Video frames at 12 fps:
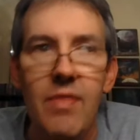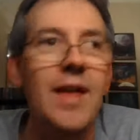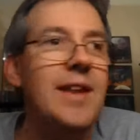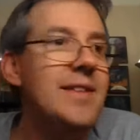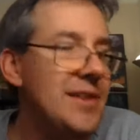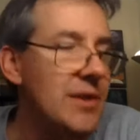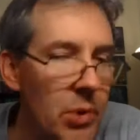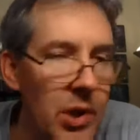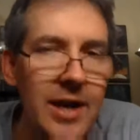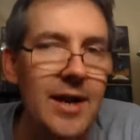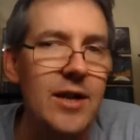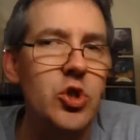that isn't
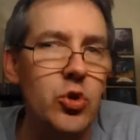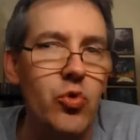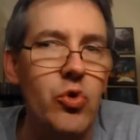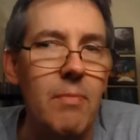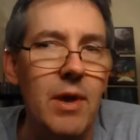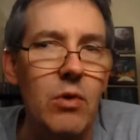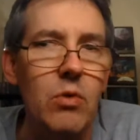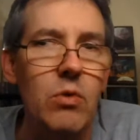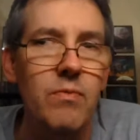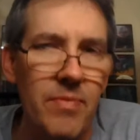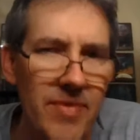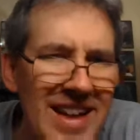playing extreme
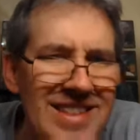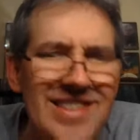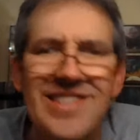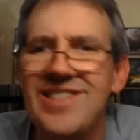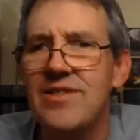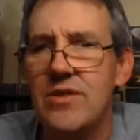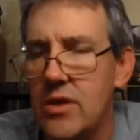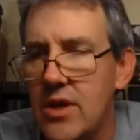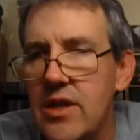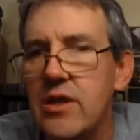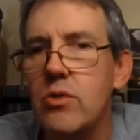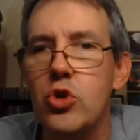metal. That's
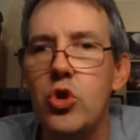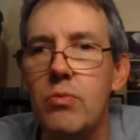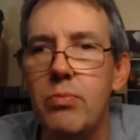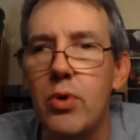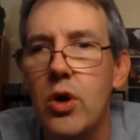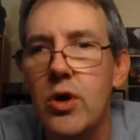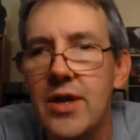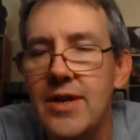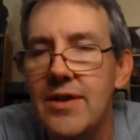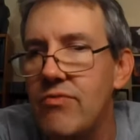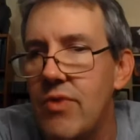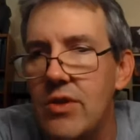a little too broad,
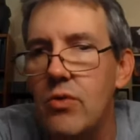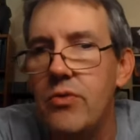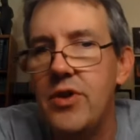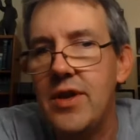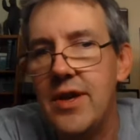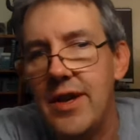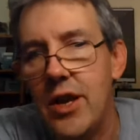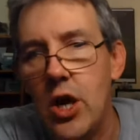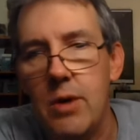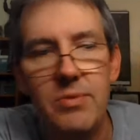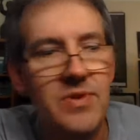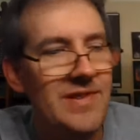and I don't think it
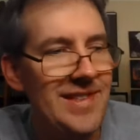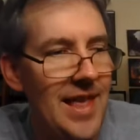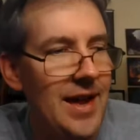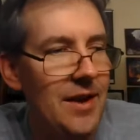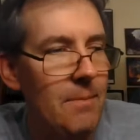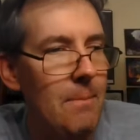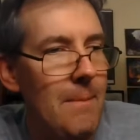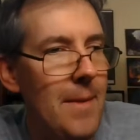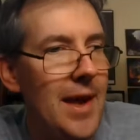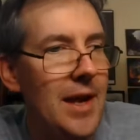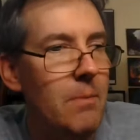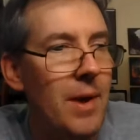encompasses that
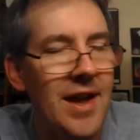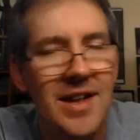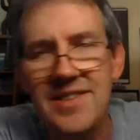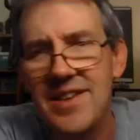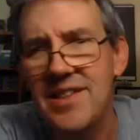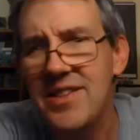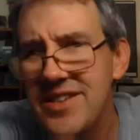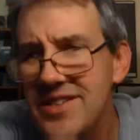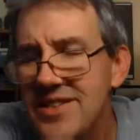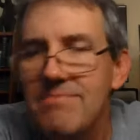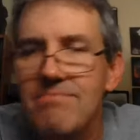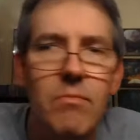many bands, at
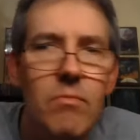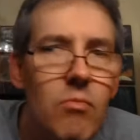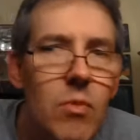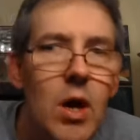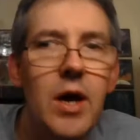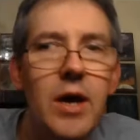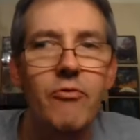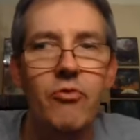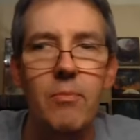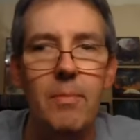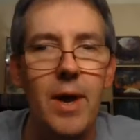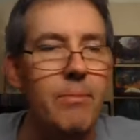least not
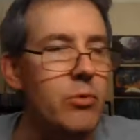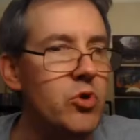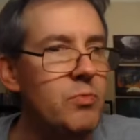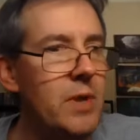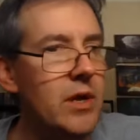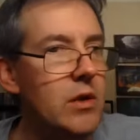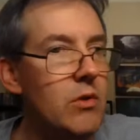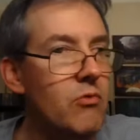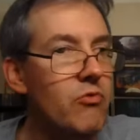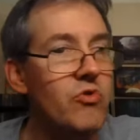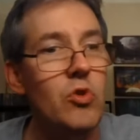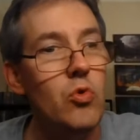from my
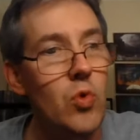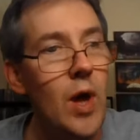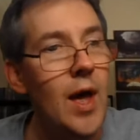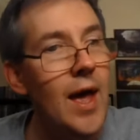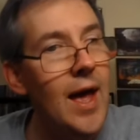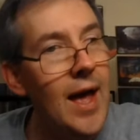perspective. So